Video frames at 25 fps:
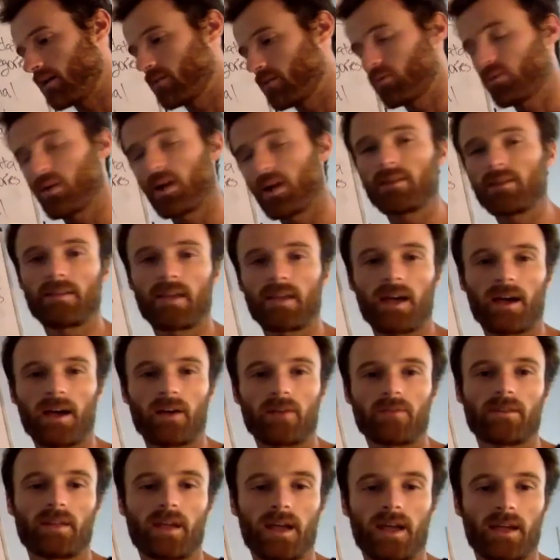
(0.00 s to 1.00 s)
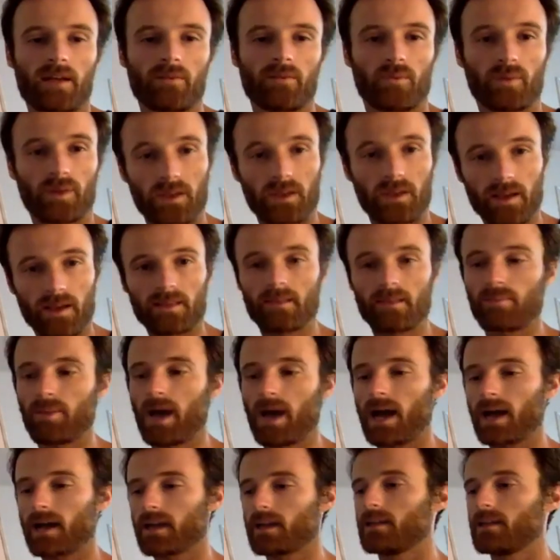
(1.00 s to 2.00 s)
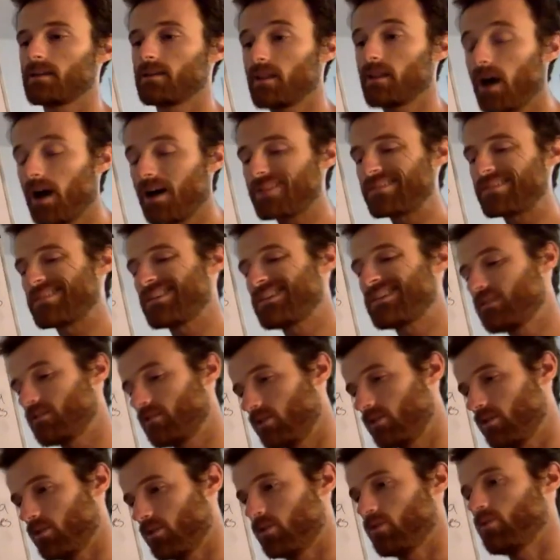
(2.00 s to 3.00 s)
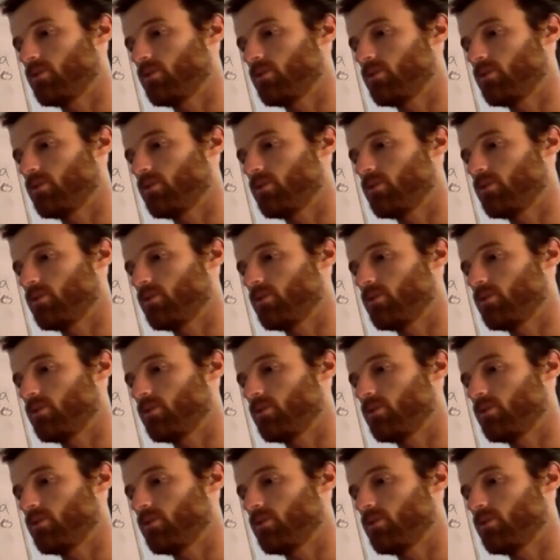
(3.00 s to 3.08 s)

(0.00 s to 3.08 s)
write down that when you get the packet, not to do